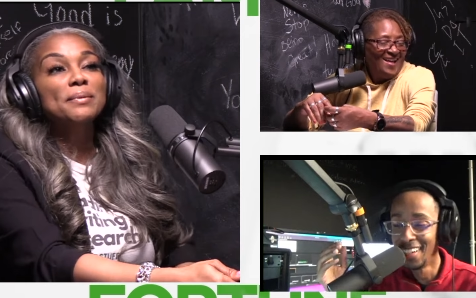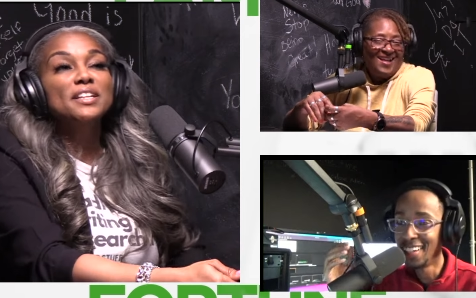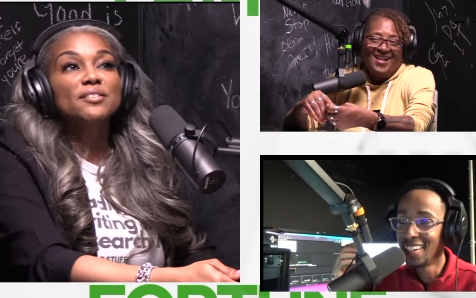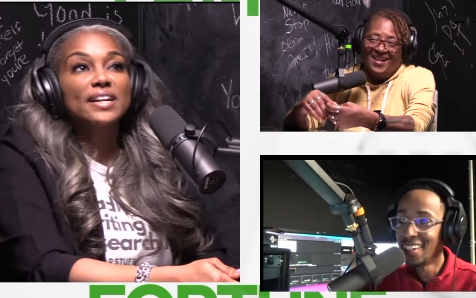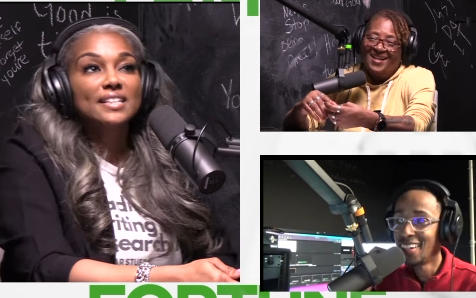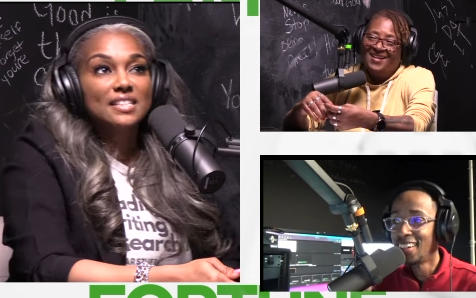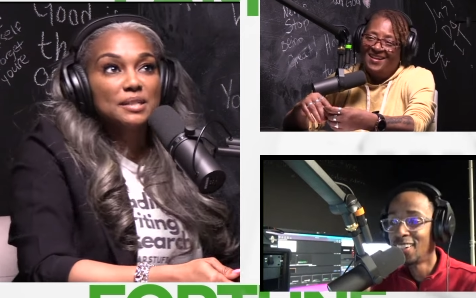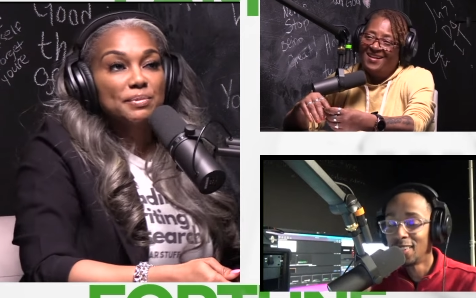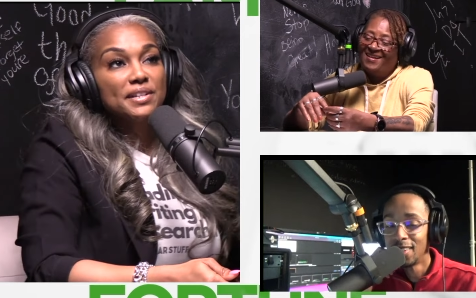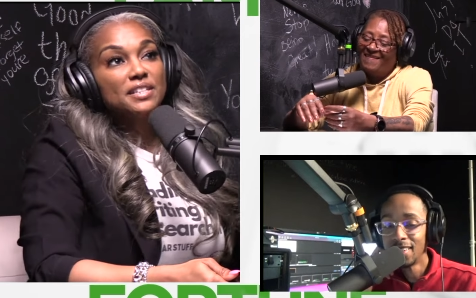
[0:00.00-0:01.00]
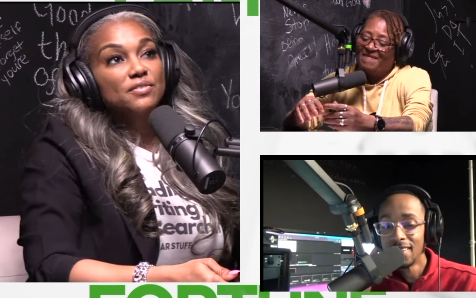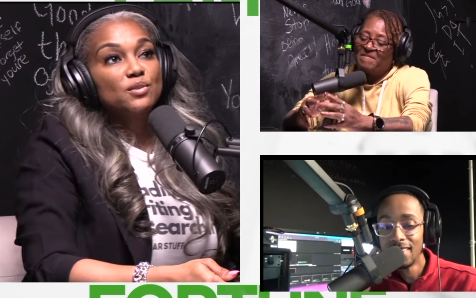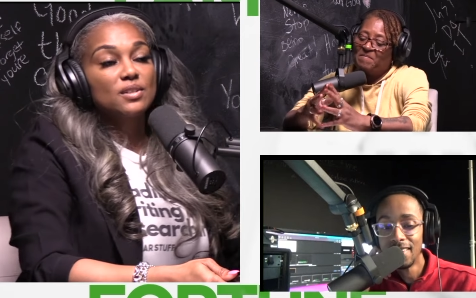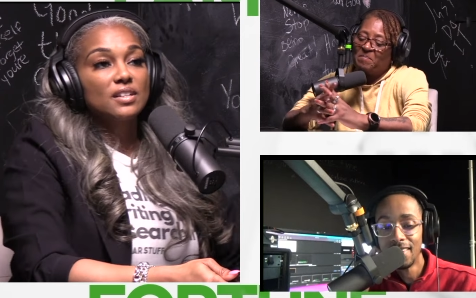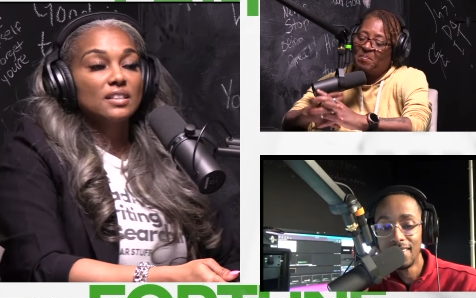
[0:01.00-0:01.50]
Speaker 1: the greatest experience
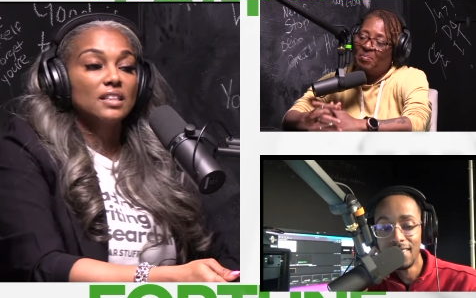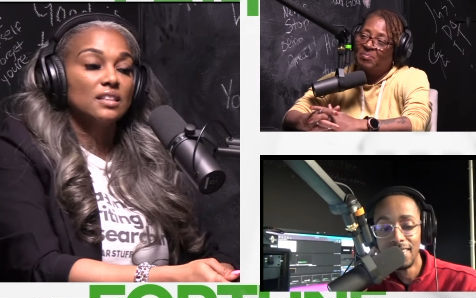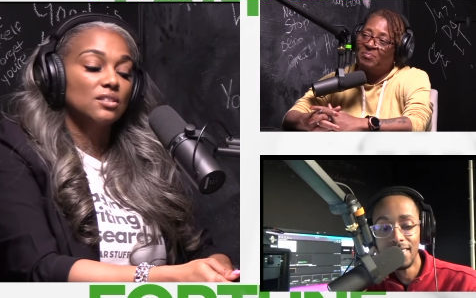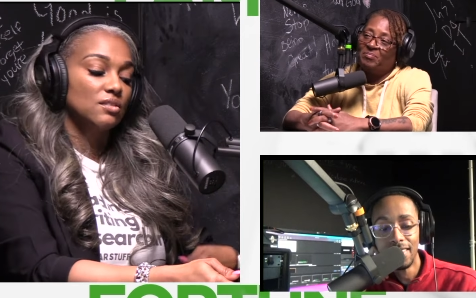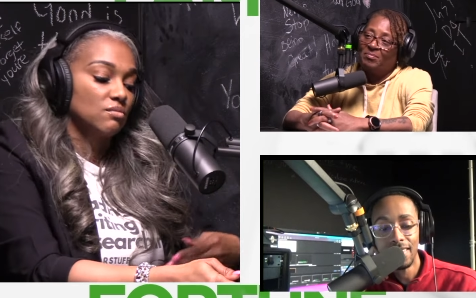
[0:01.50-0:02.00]
for you know